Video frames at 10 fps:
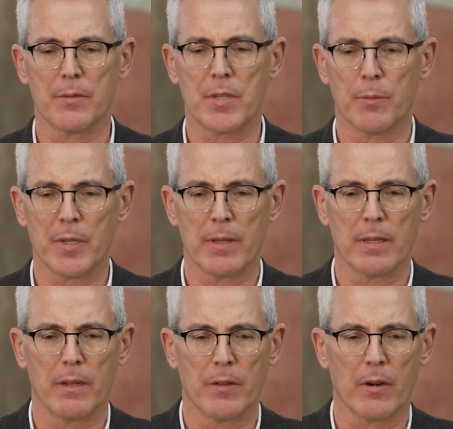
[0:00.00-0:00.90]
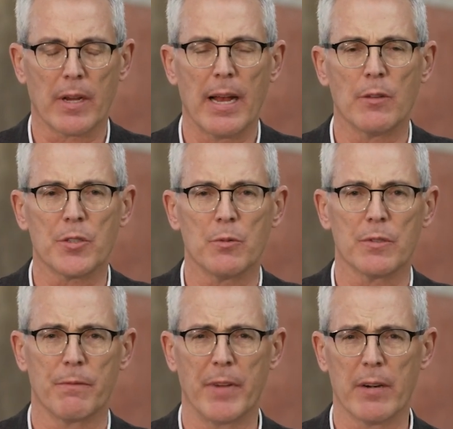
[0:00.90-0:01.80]
something that our council
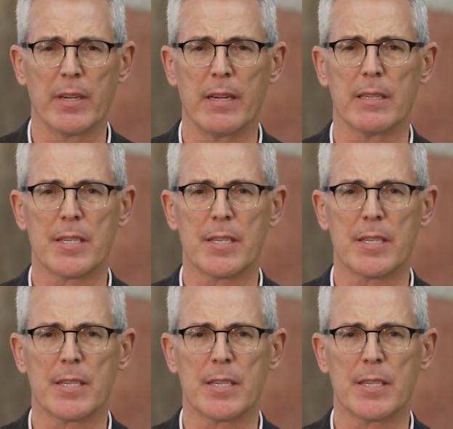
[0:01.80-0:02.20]
is very